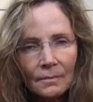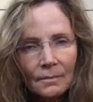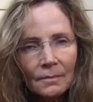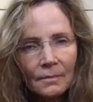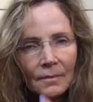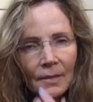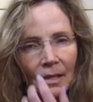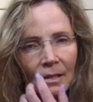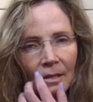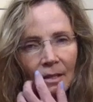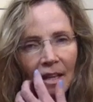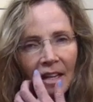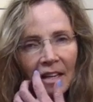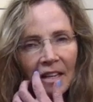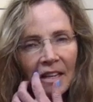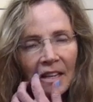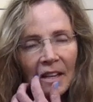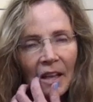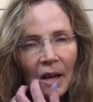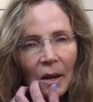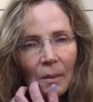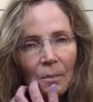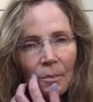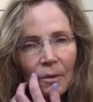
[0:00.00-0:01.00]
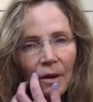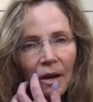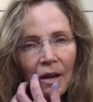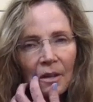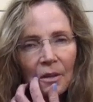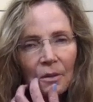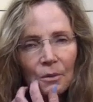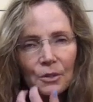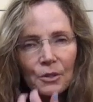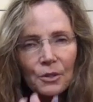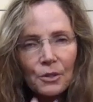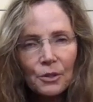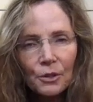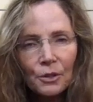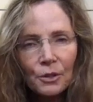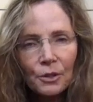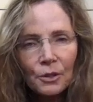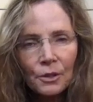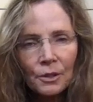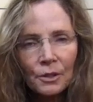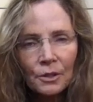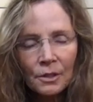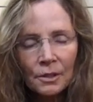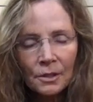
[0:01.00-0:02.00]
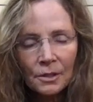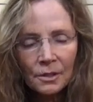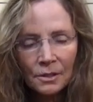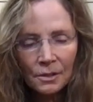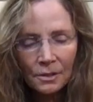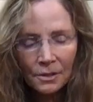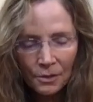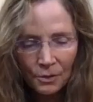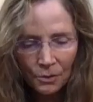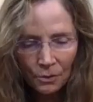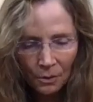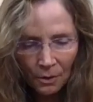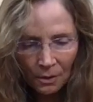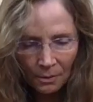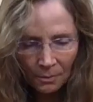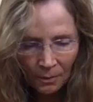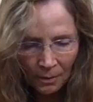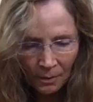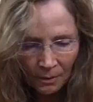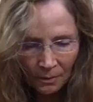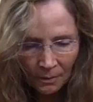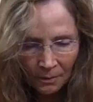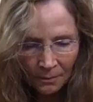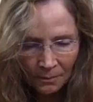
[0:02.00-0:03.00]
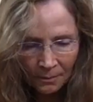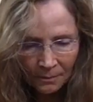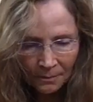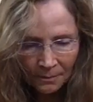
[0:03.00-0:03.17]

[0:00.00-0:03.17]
go. And then letting that breath return to normal.